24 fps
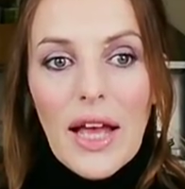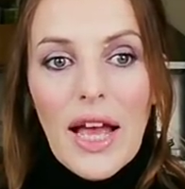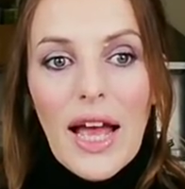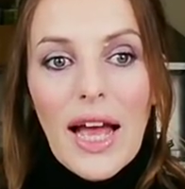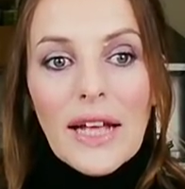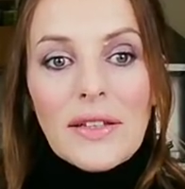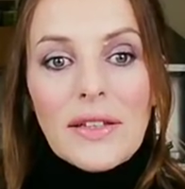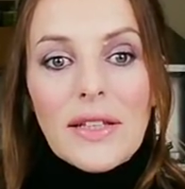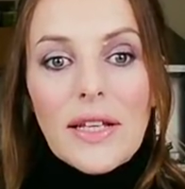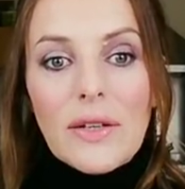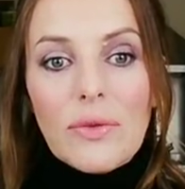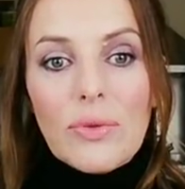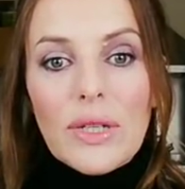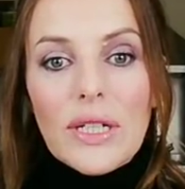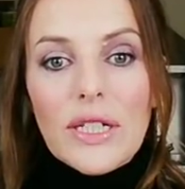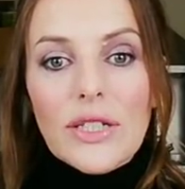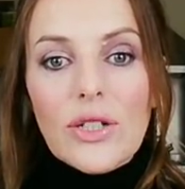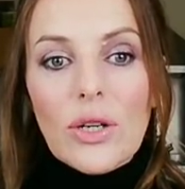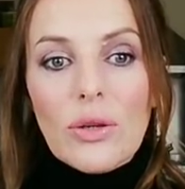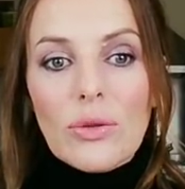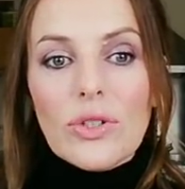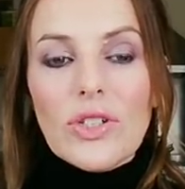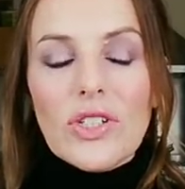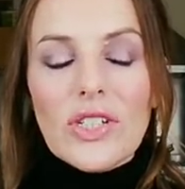And they really
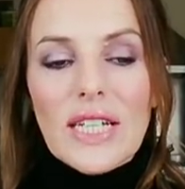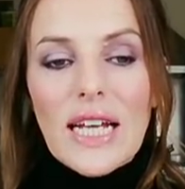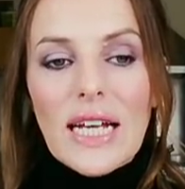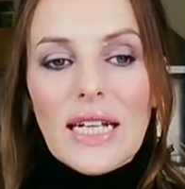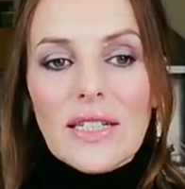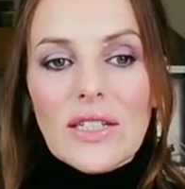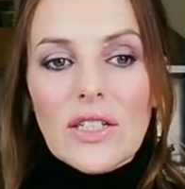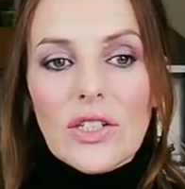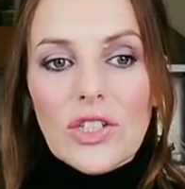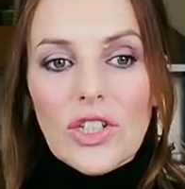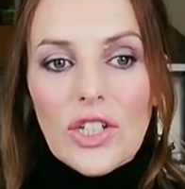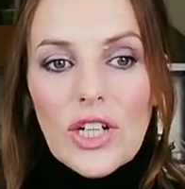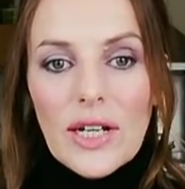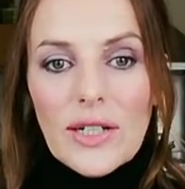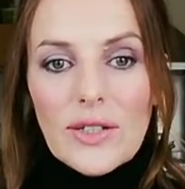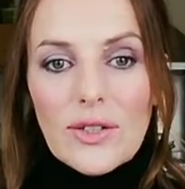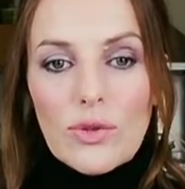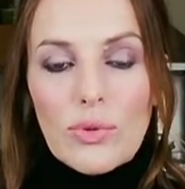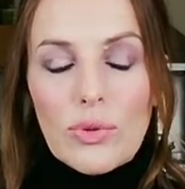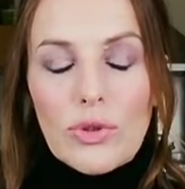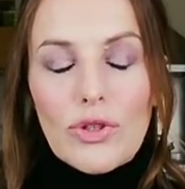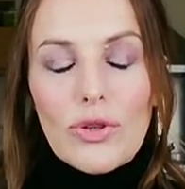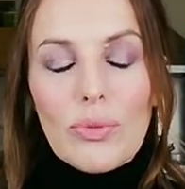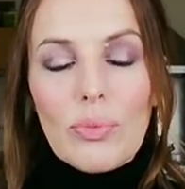don't stand a
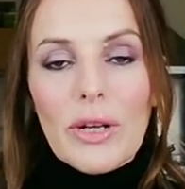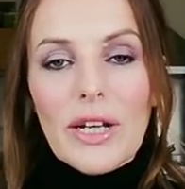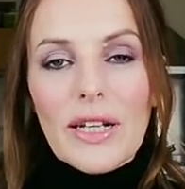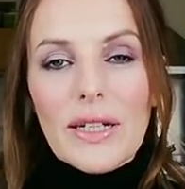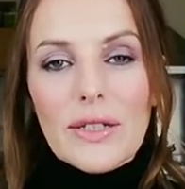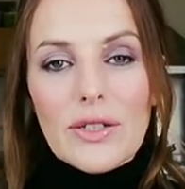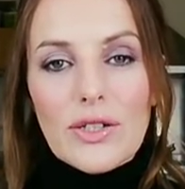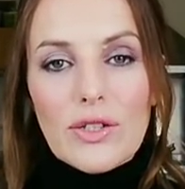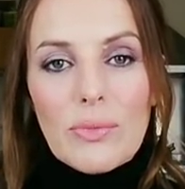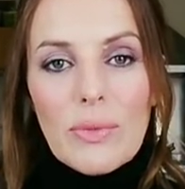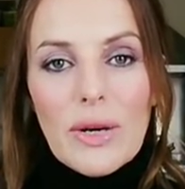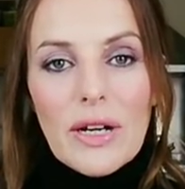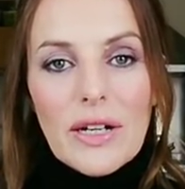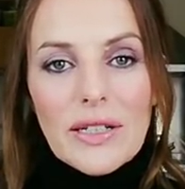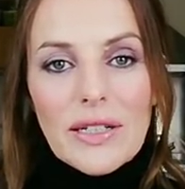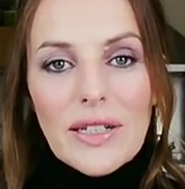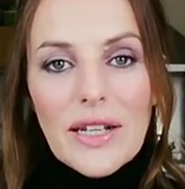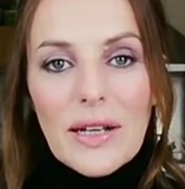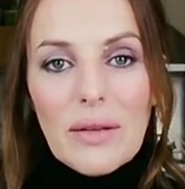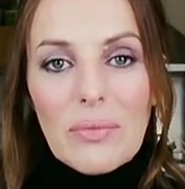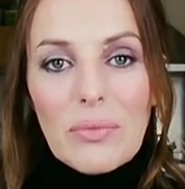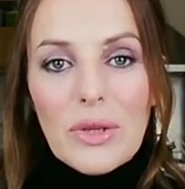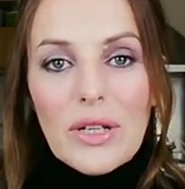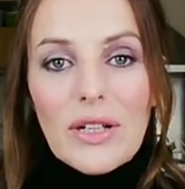chance when you play a smart
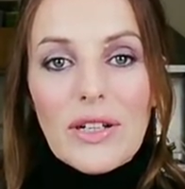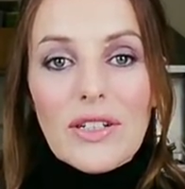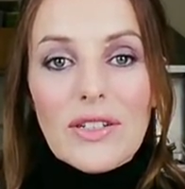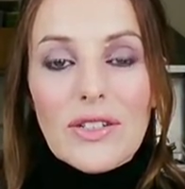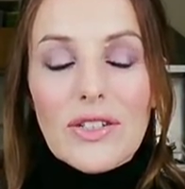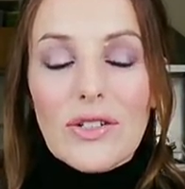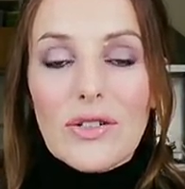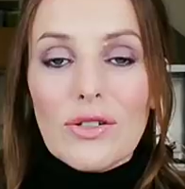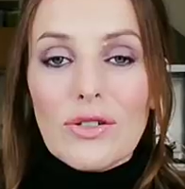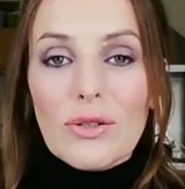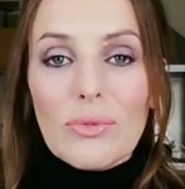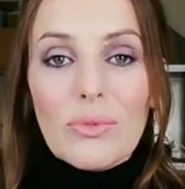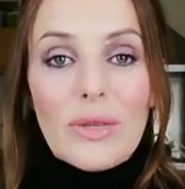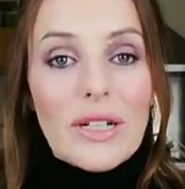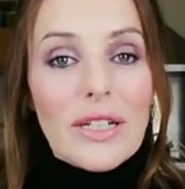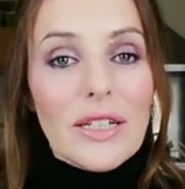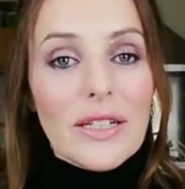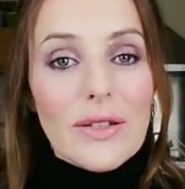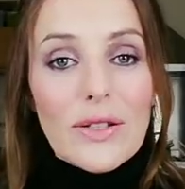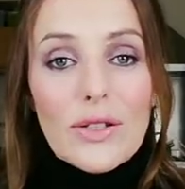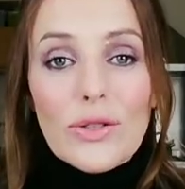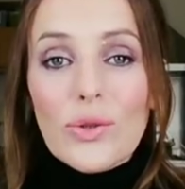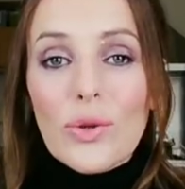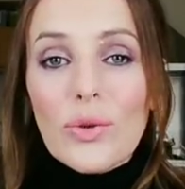game, because ultimately
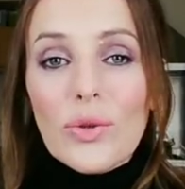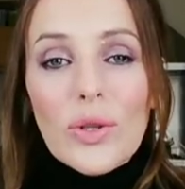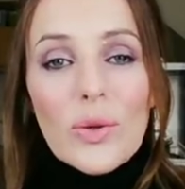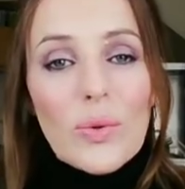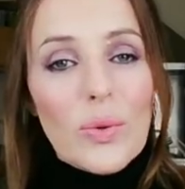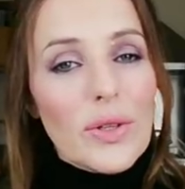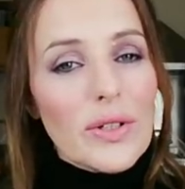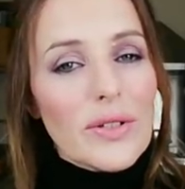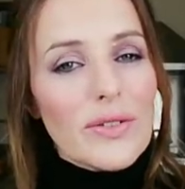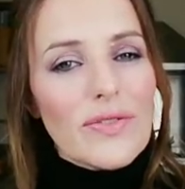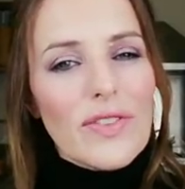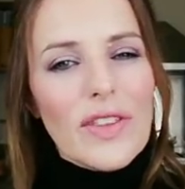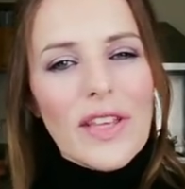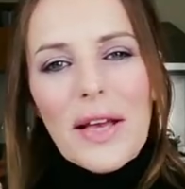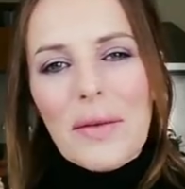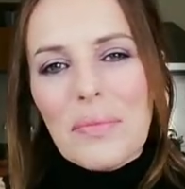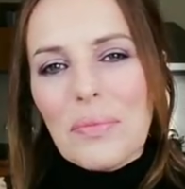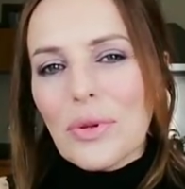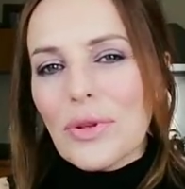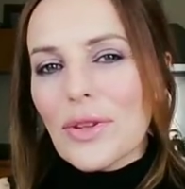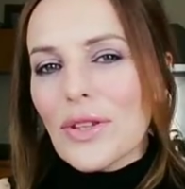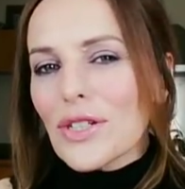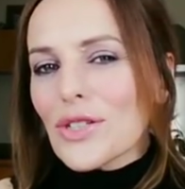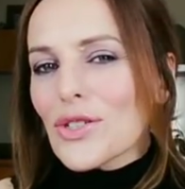there's only one of them,
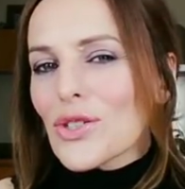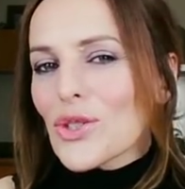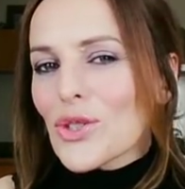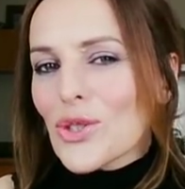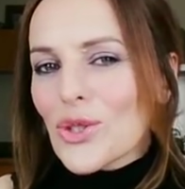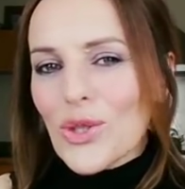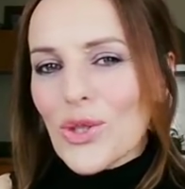but there's